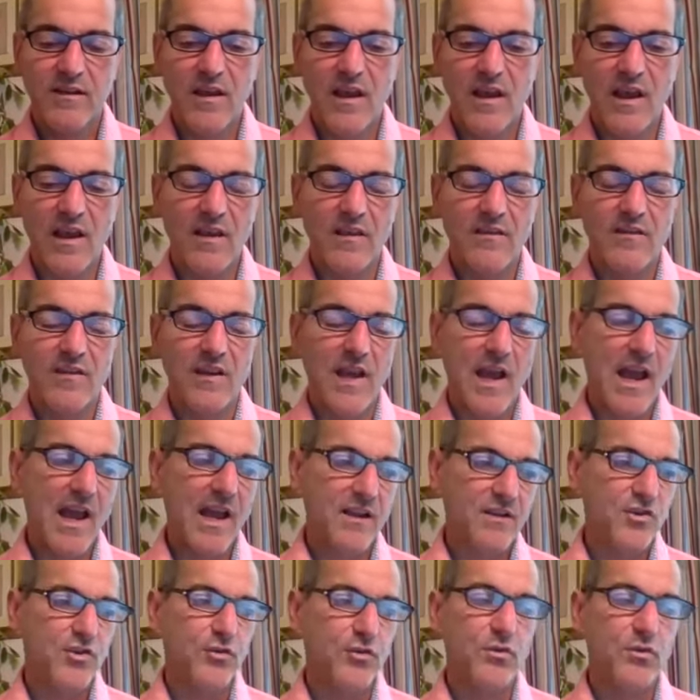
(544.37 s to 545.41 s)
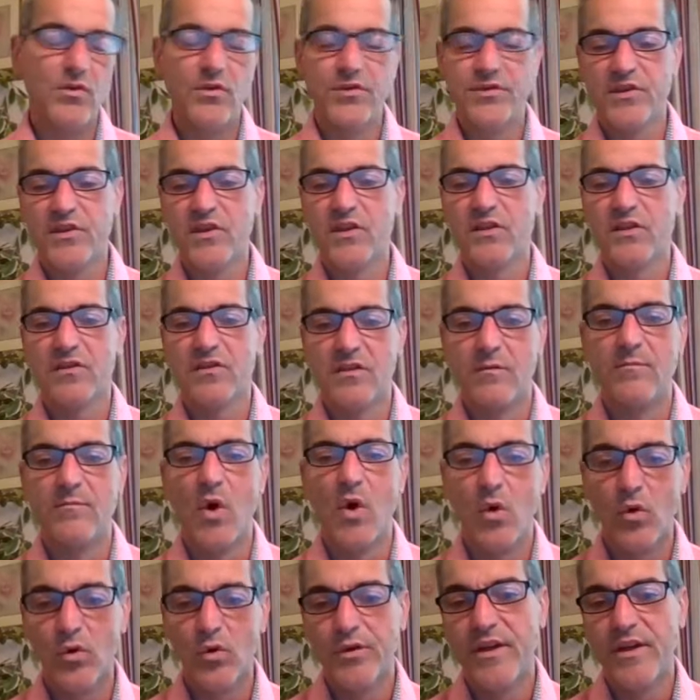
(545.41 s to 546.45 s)
and the actual system
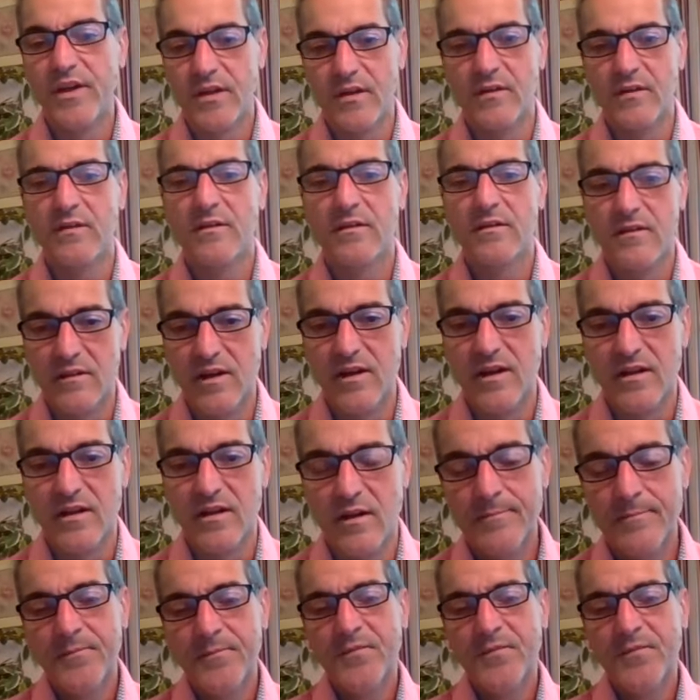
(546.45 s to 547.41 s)
holding the data.